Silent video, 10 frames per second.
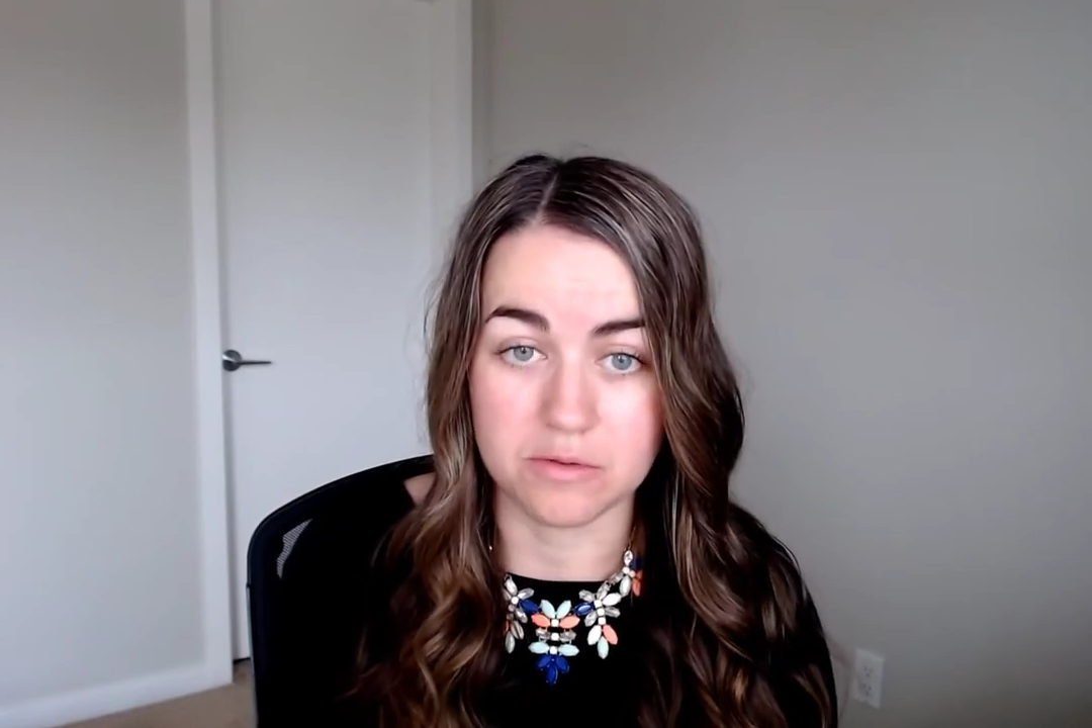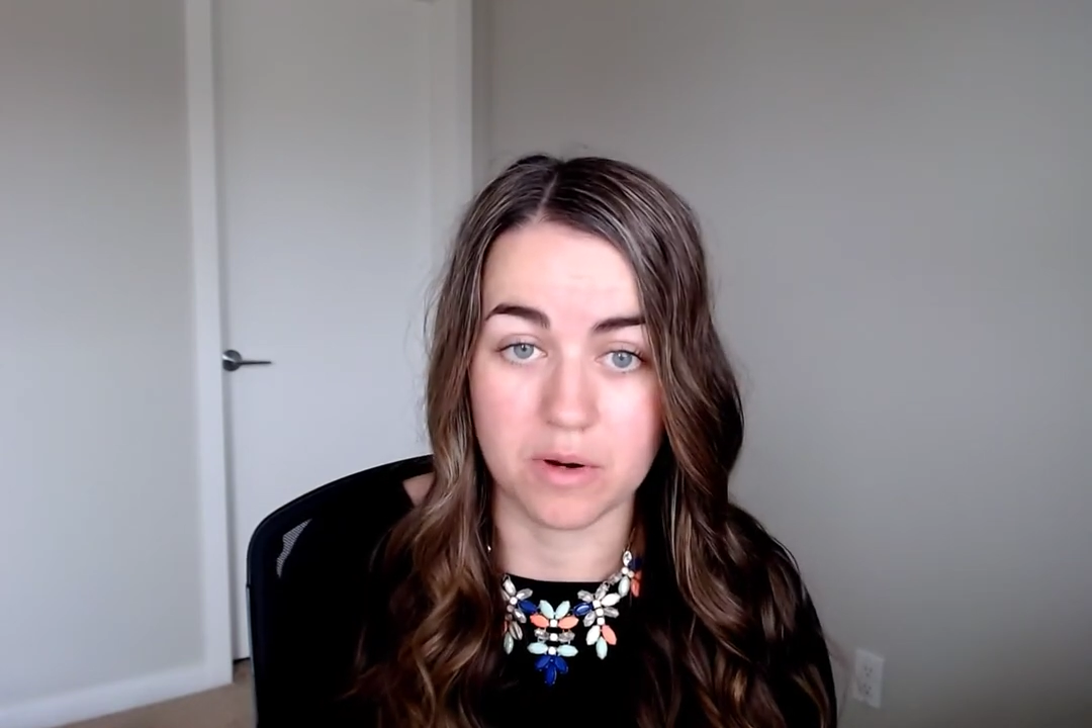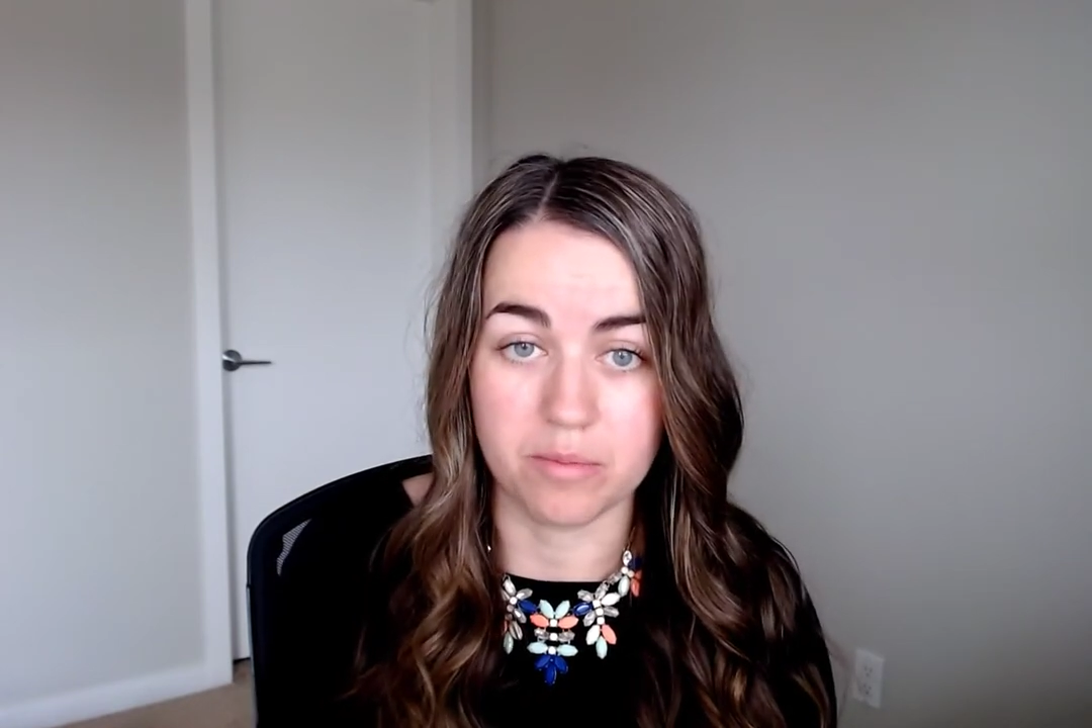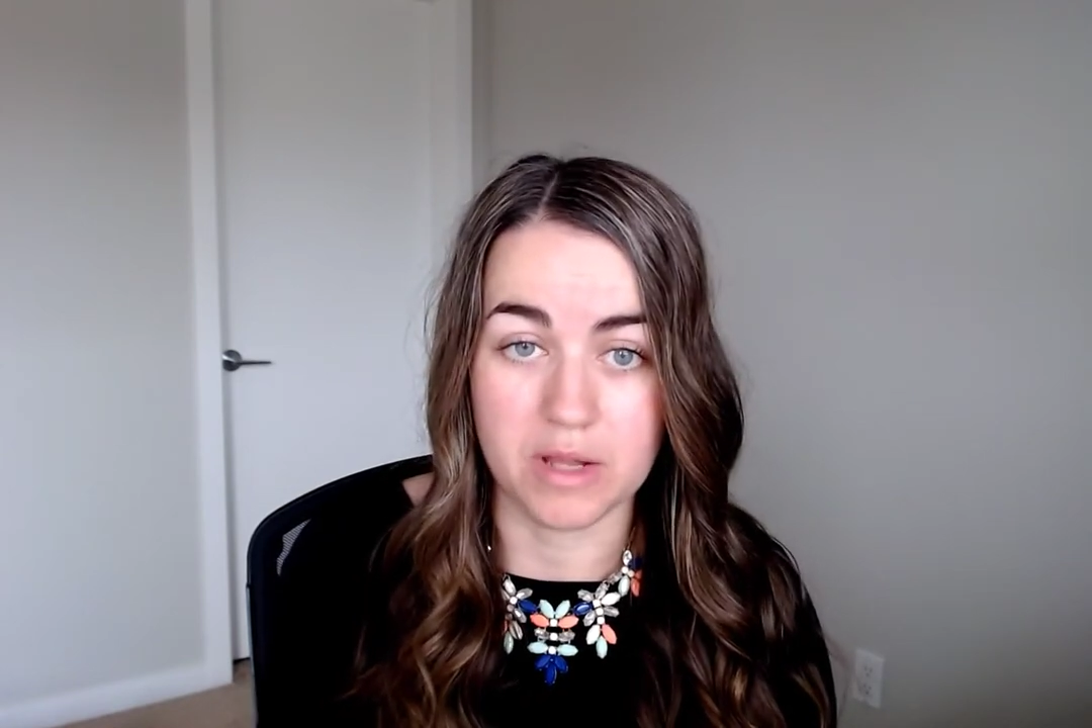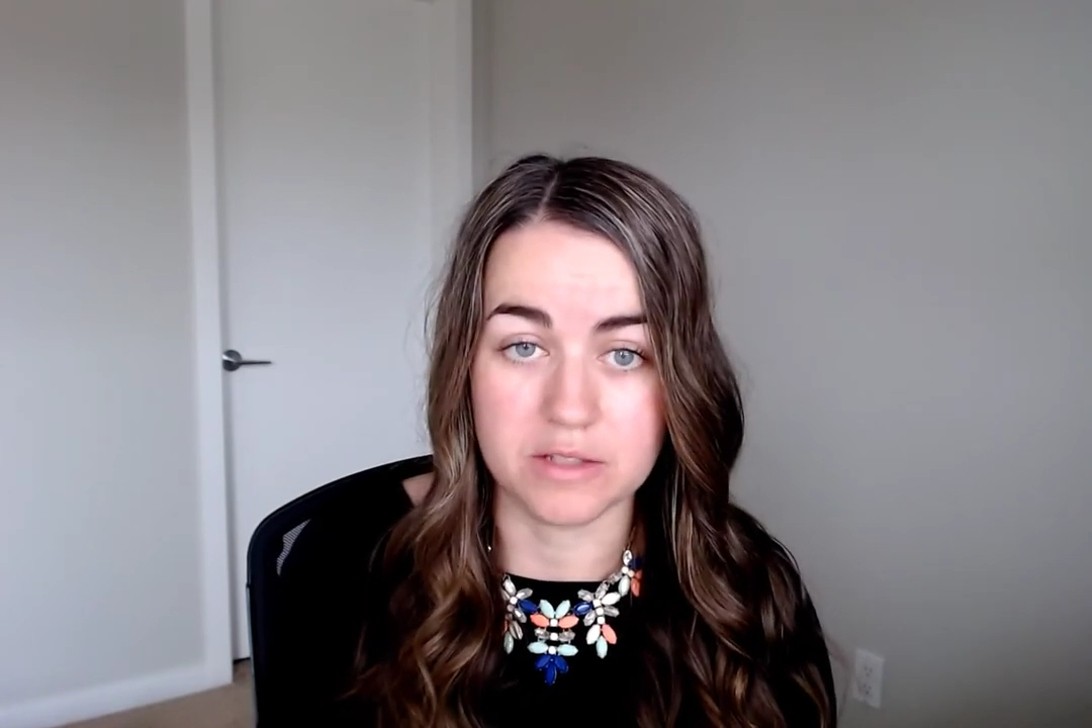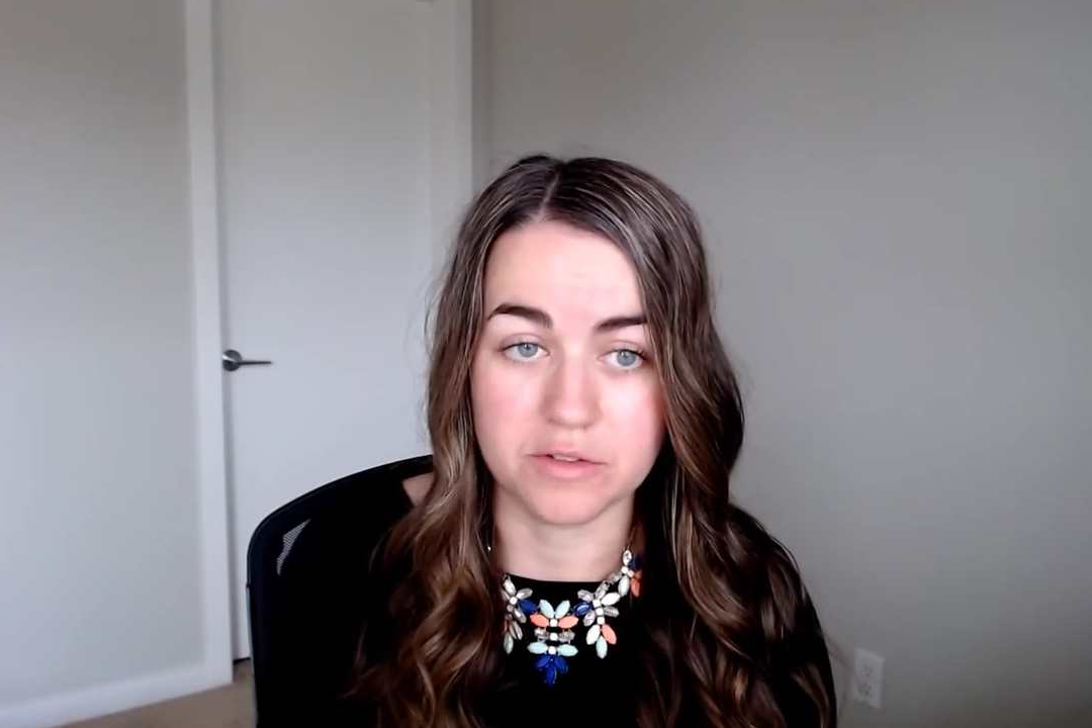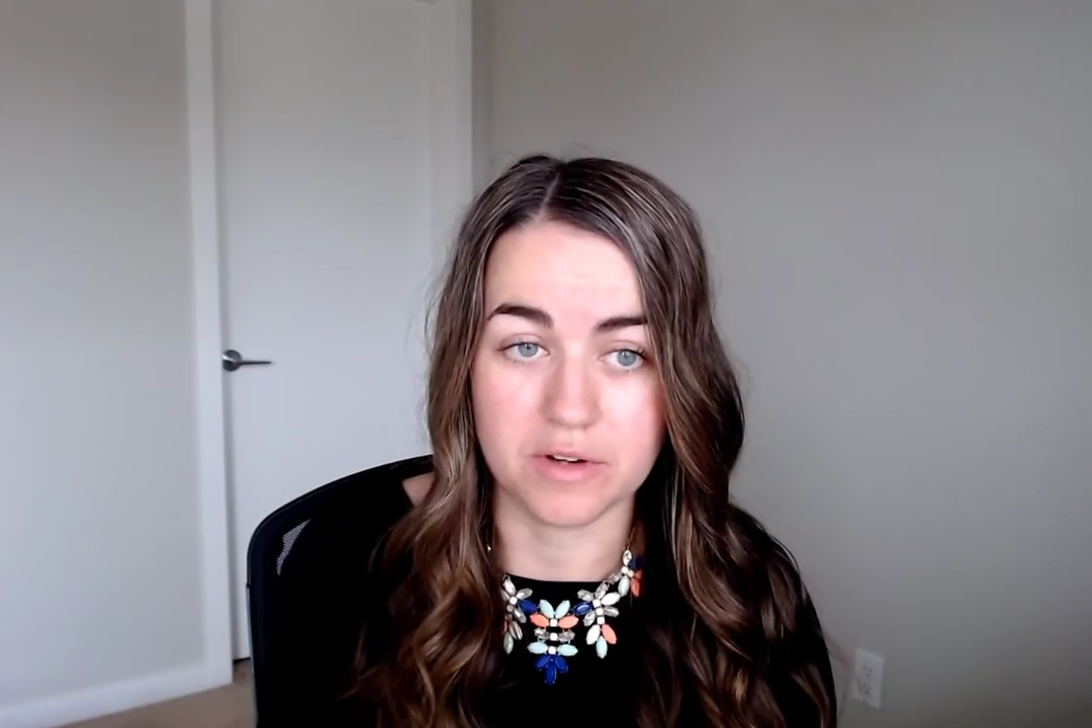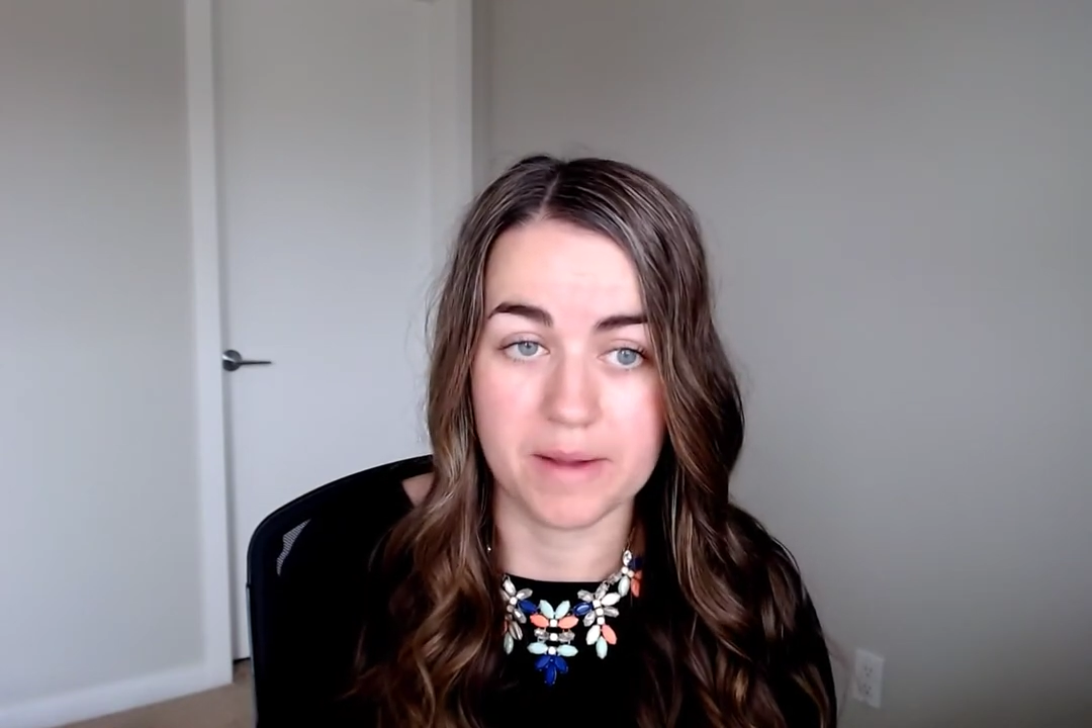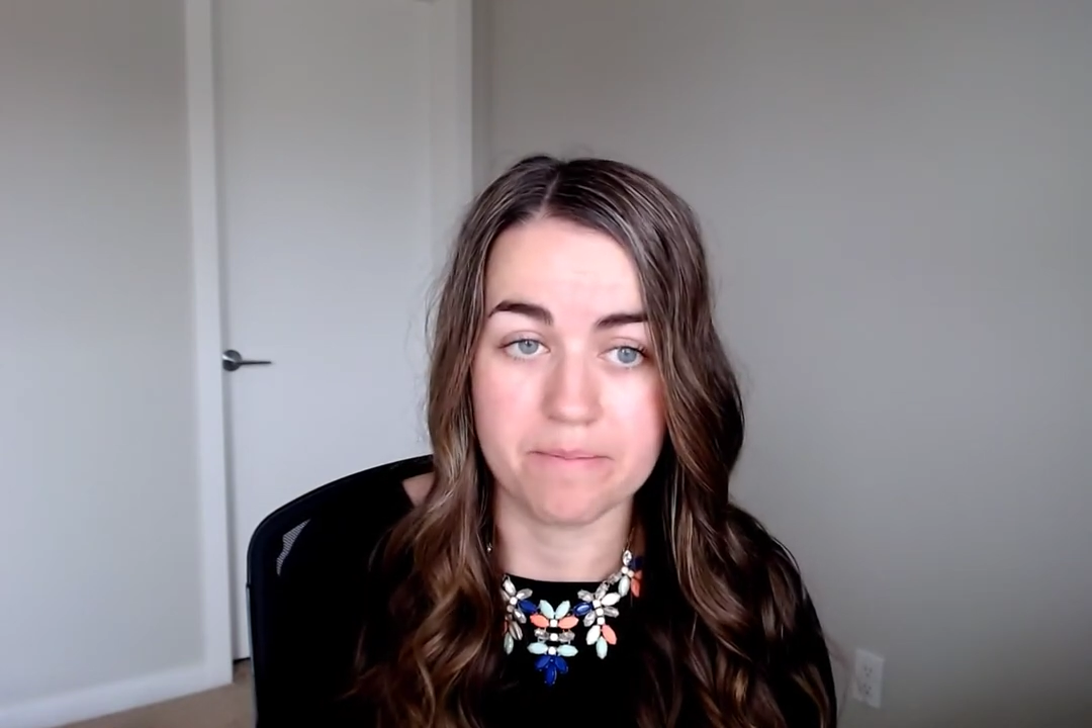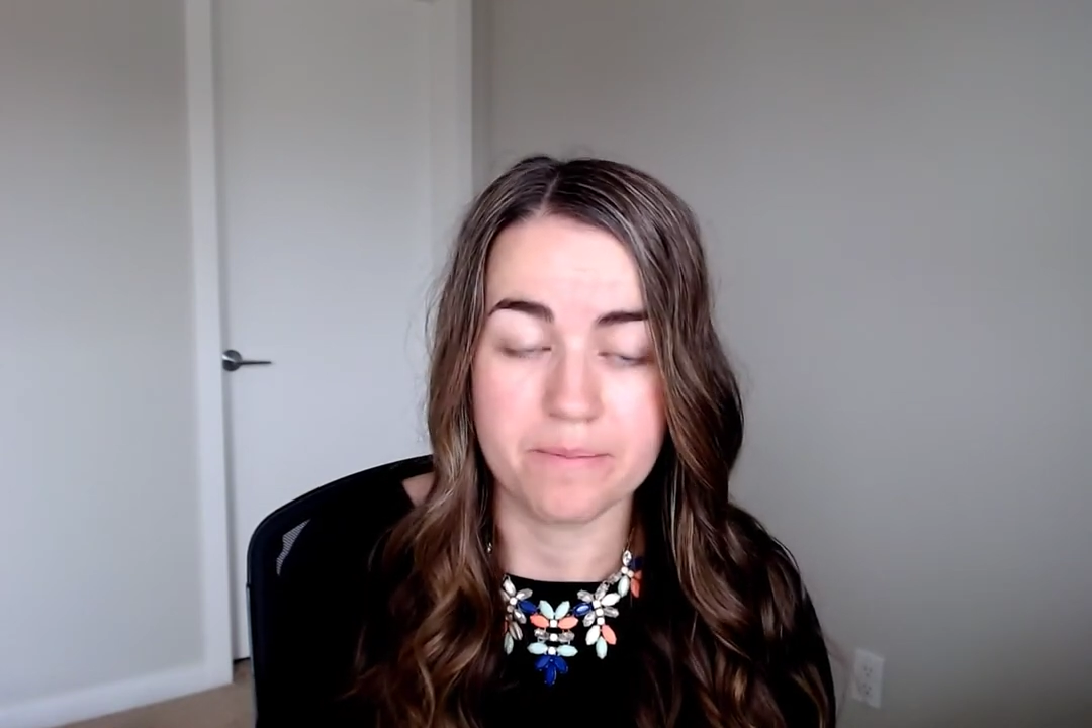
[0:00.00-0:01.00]
our
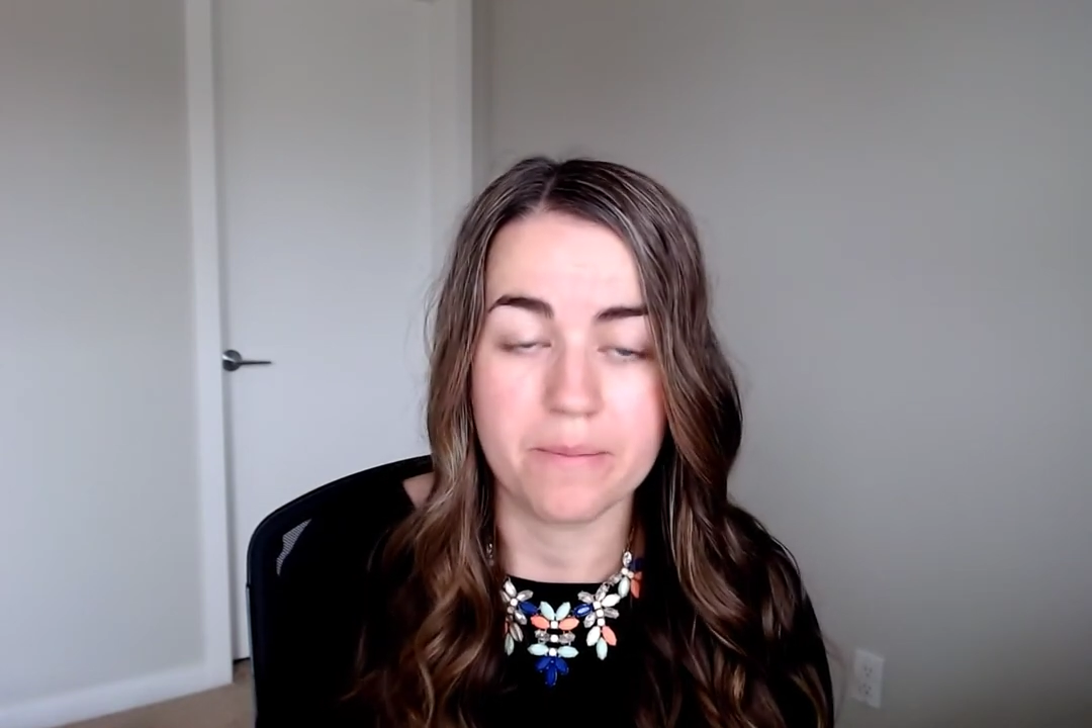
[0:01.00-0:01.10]
bloodstream.